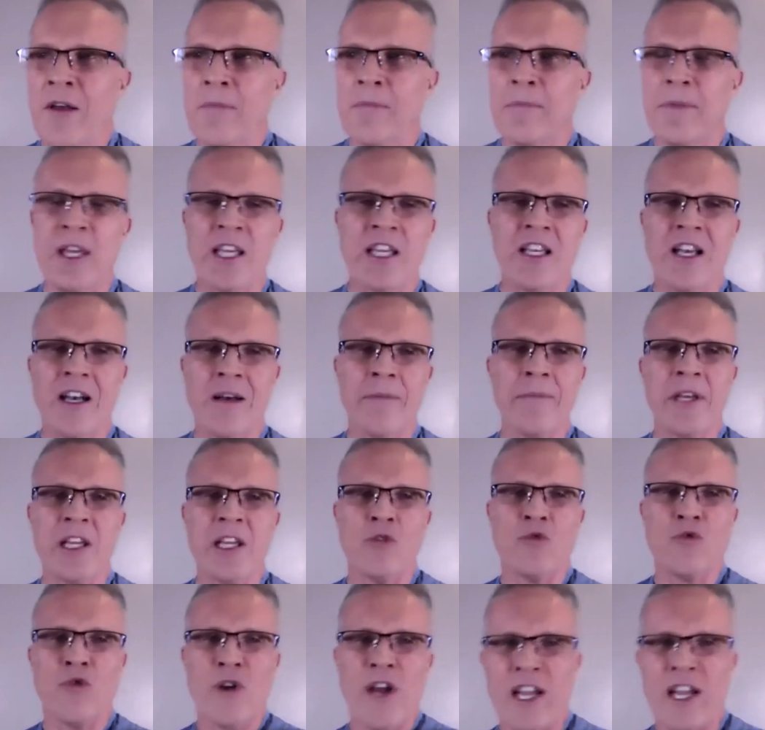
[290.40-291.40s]

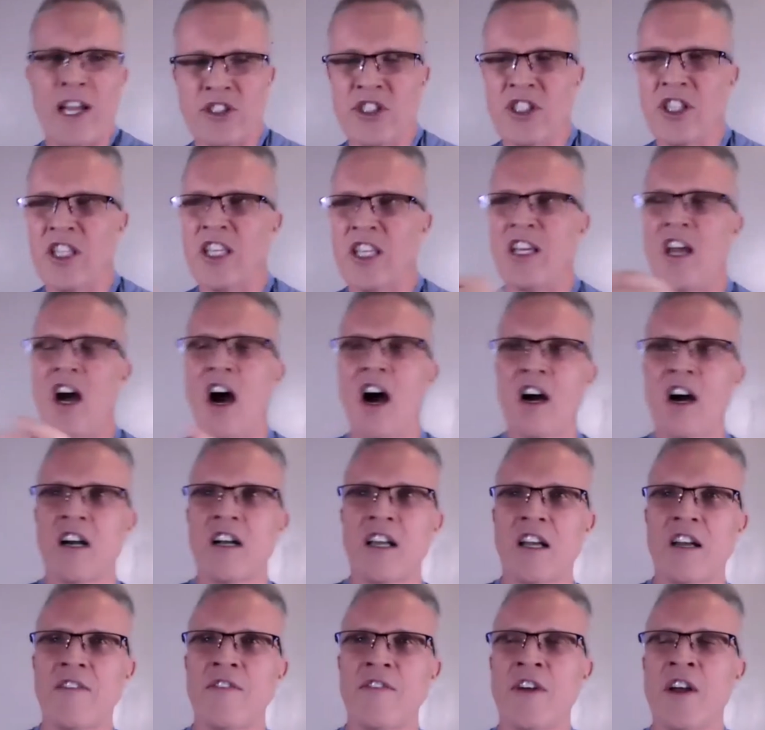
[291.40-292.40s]
Becoming Rich, The Art
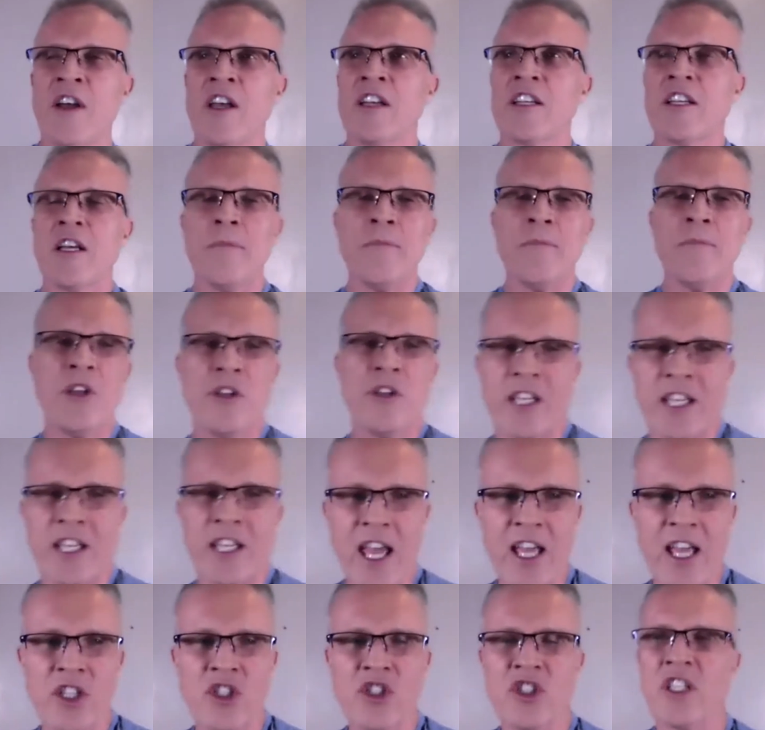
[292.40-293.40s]
of
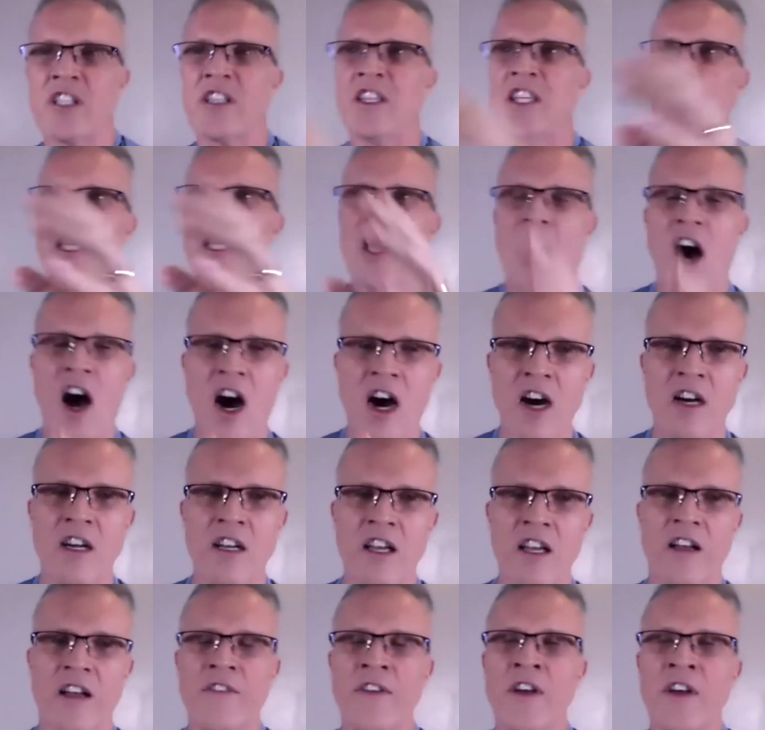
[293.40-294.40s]
Communication, The Art
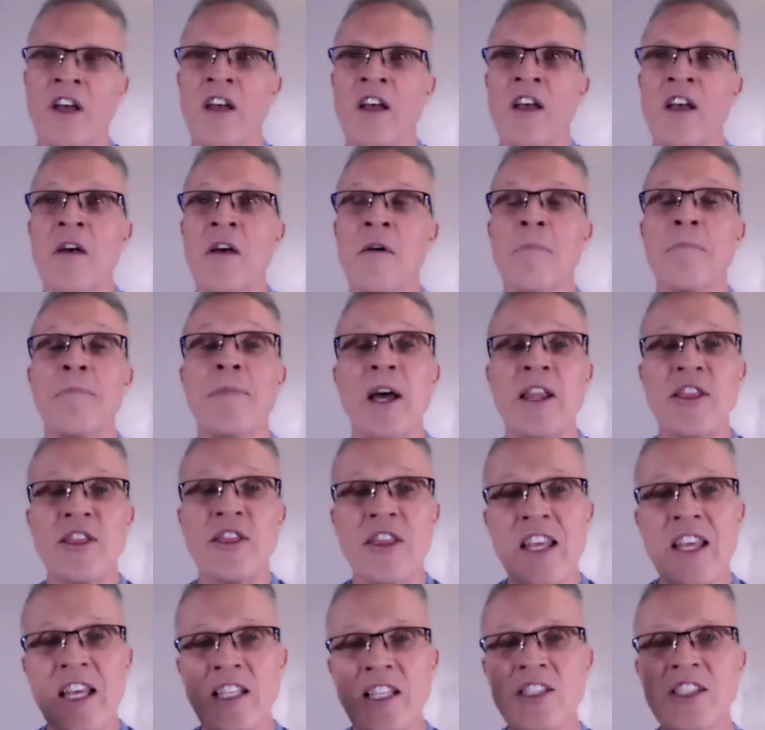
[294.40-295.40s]
of, but
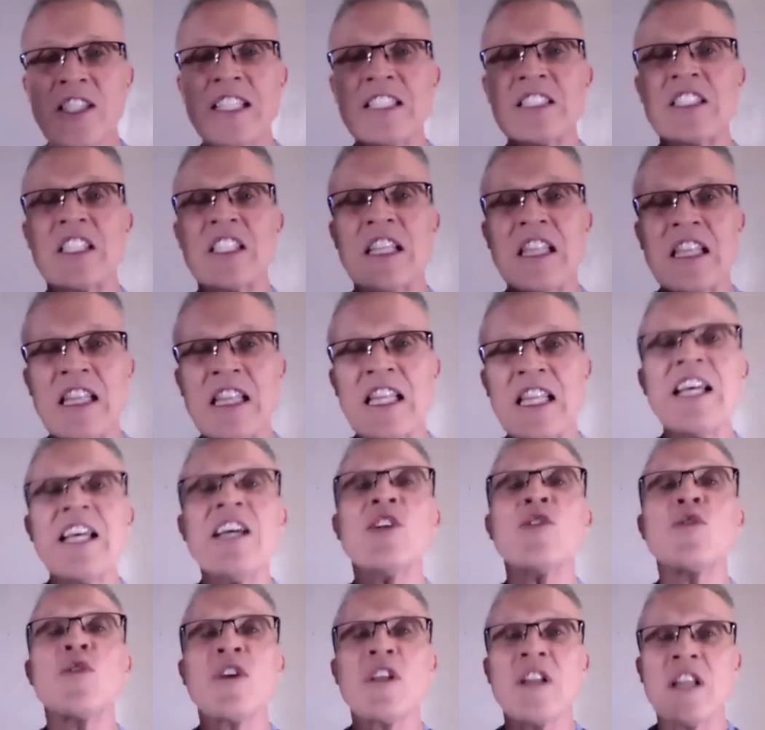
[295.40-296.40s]
this is
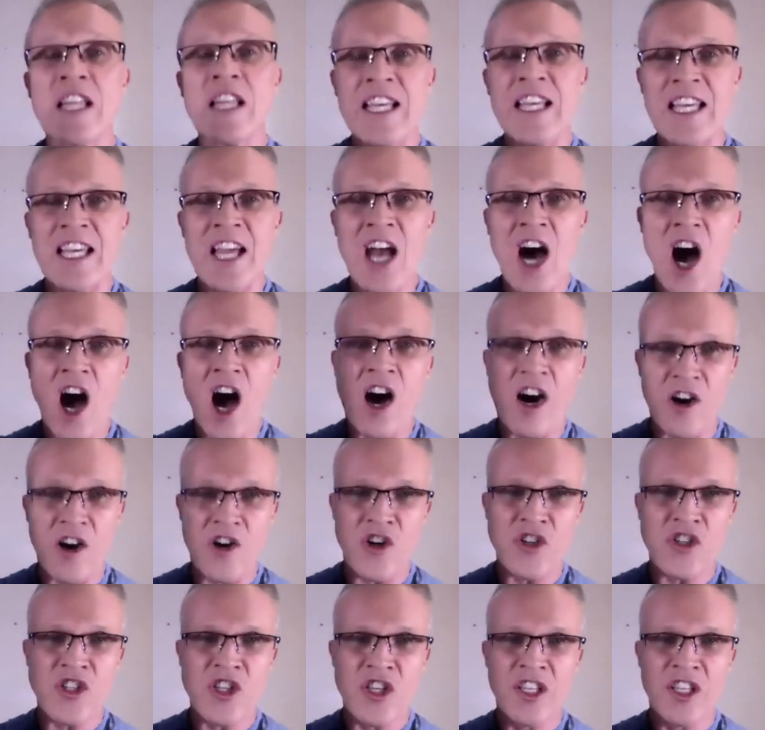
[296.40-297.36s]
literally art.